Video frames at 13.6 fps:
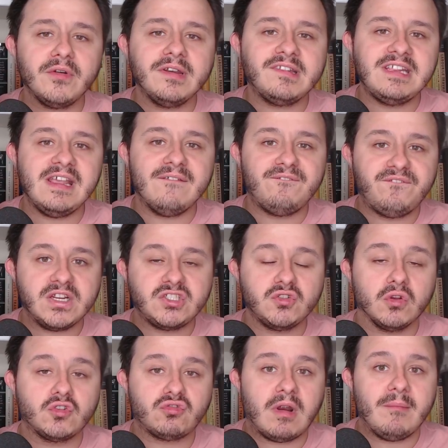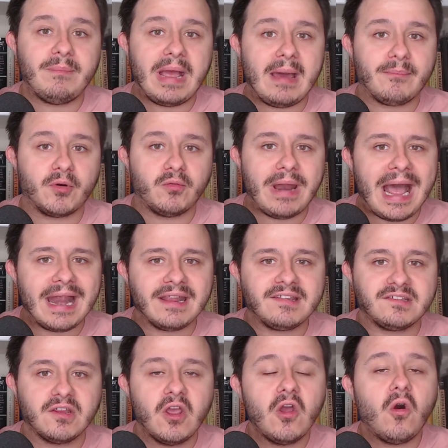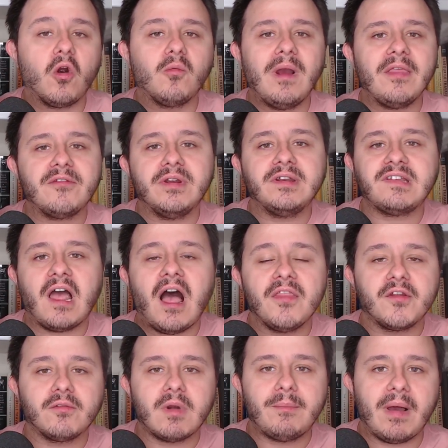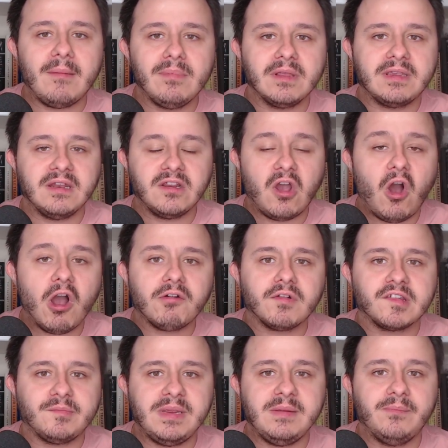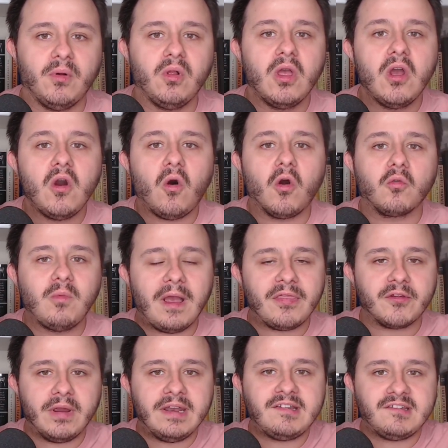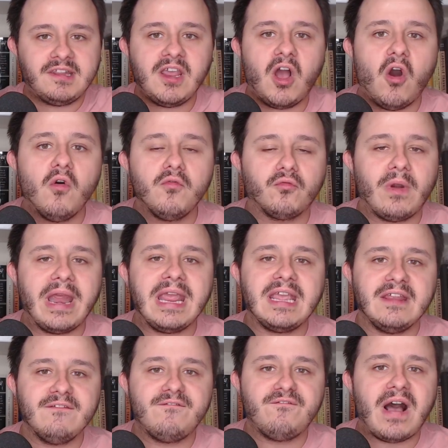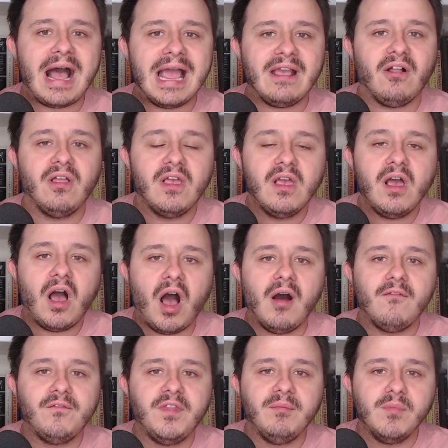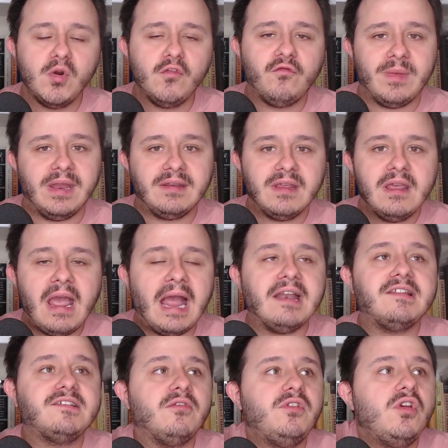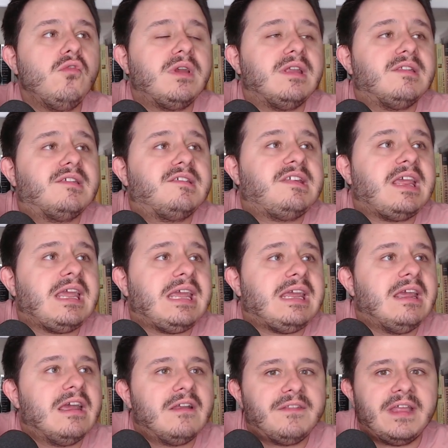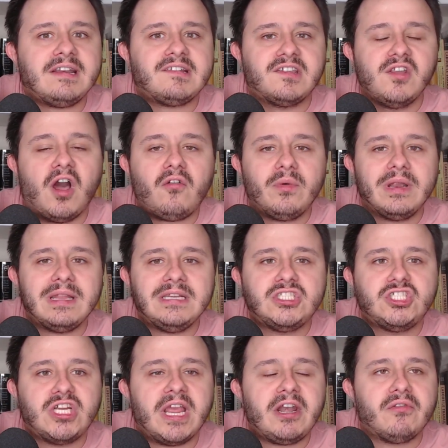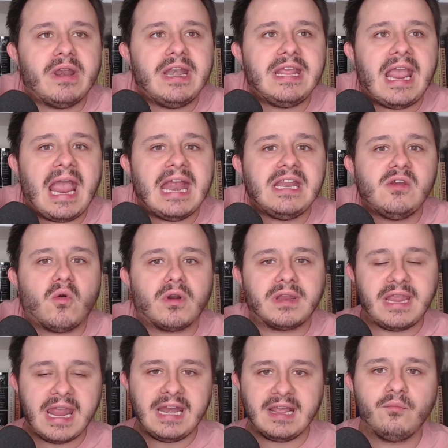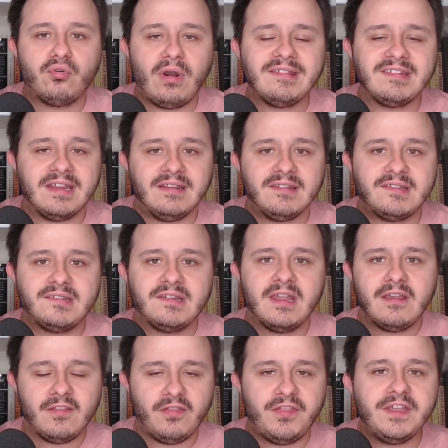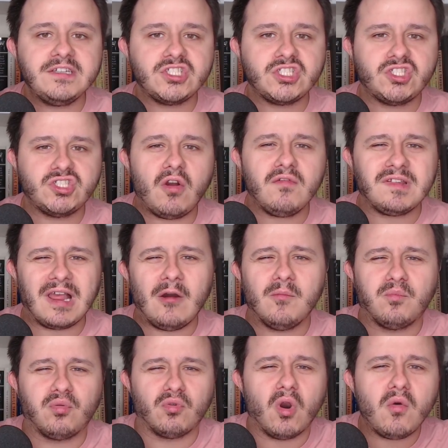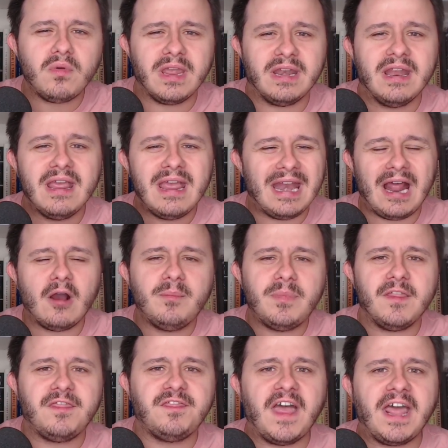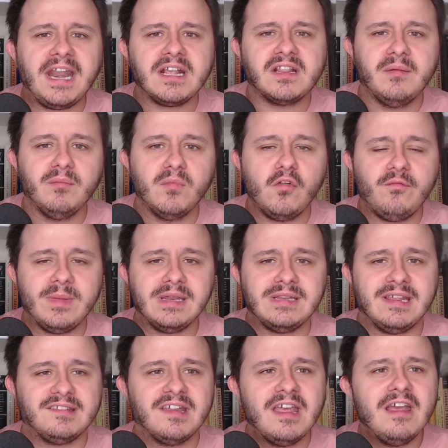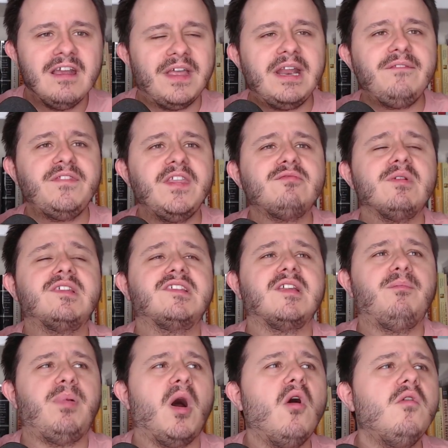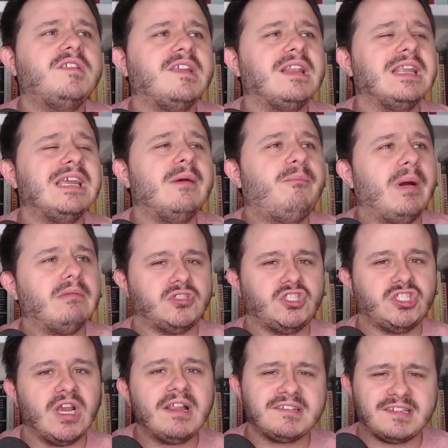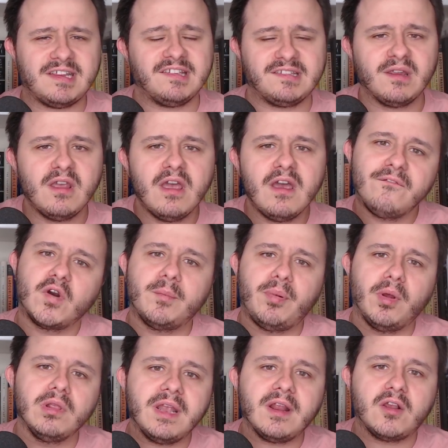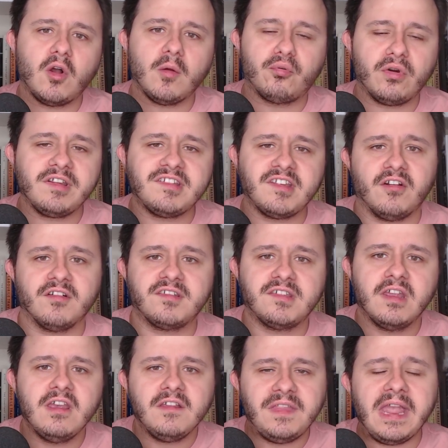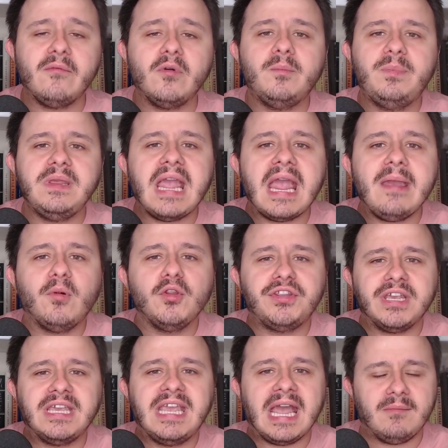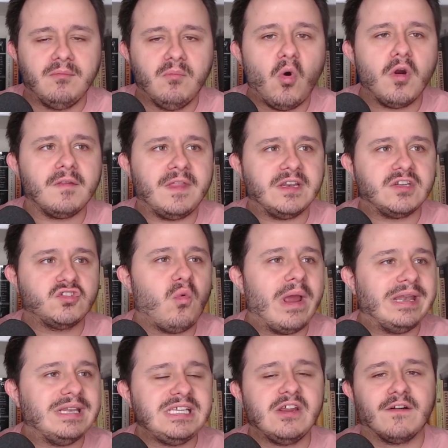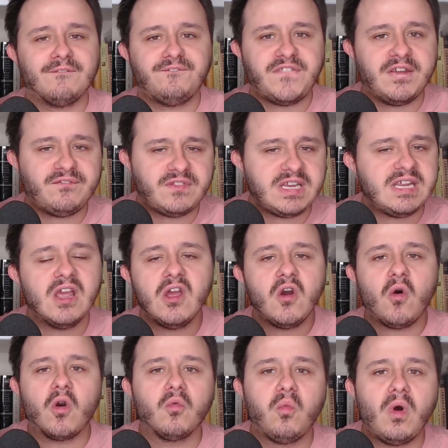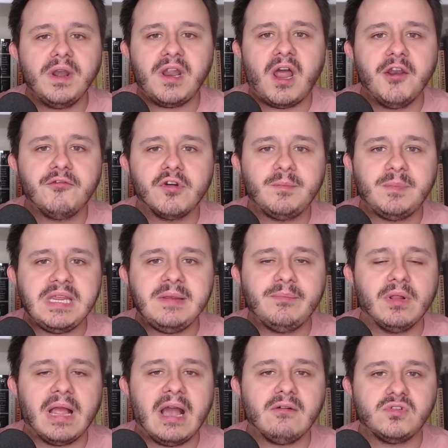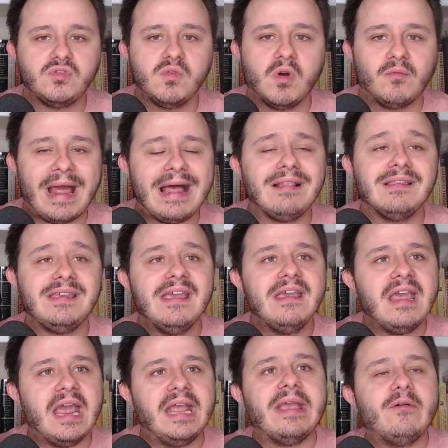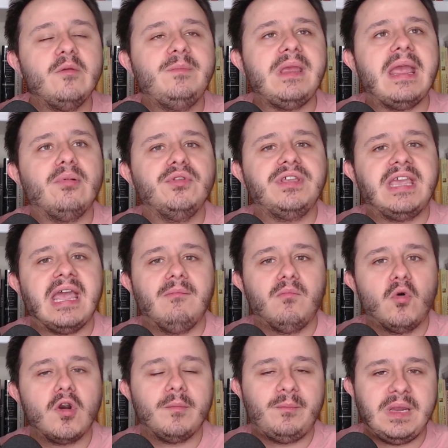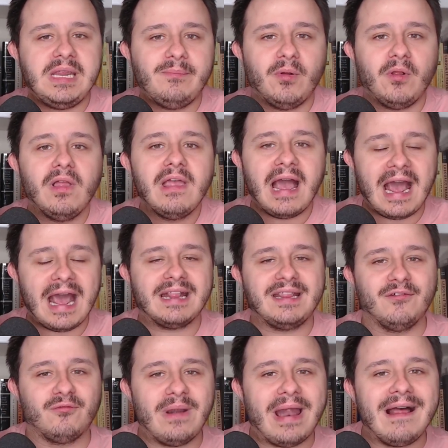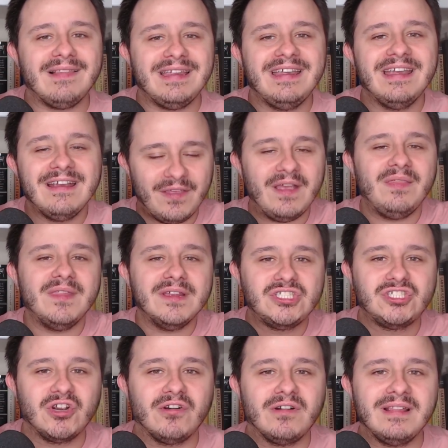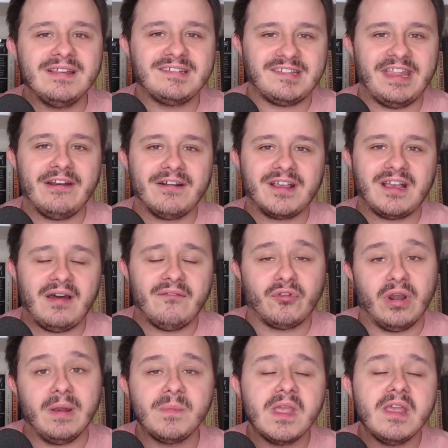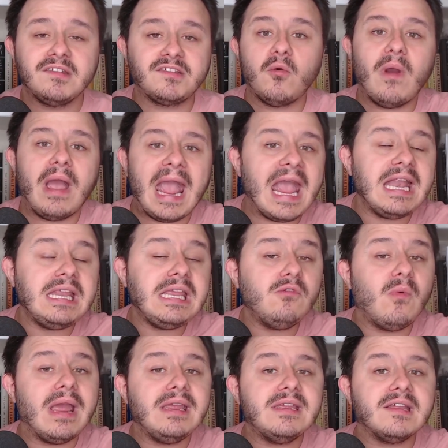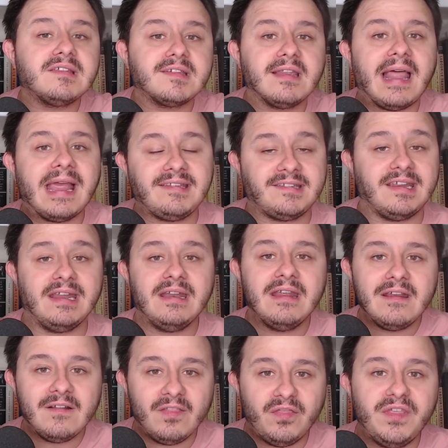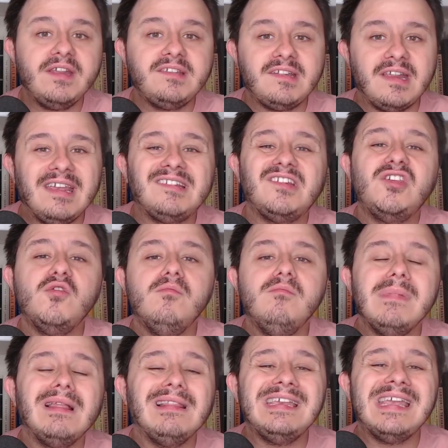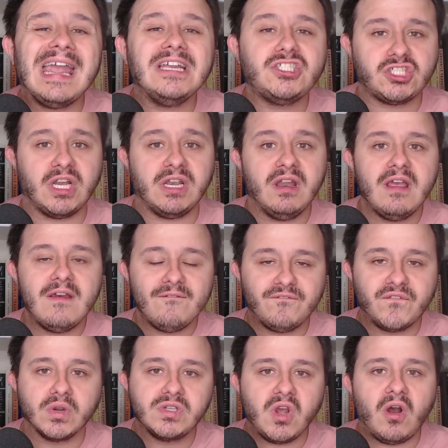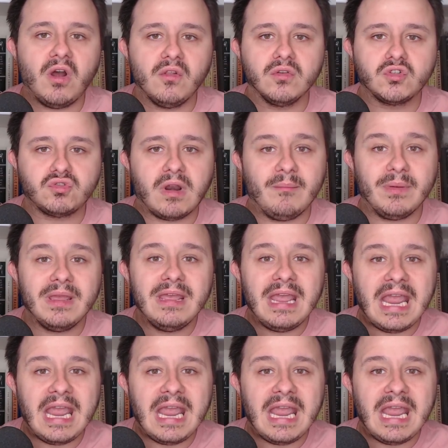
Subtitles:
it's the official Trump apparatus, or whether it's other Republican congresspeople, or whether it's the own rank and file of the movement. And so you can see that it's not really generating any organic presence. This shows how broken and how pathetic the movement is. That if this was supposedly about justice for political prisoners, they would be able to get more than 20 or 50 or 100 people out to a rally, and they would be able to get more people at the rally than the journalists there to cover it. So any way you slice it, this is humiliation for Donald Trump.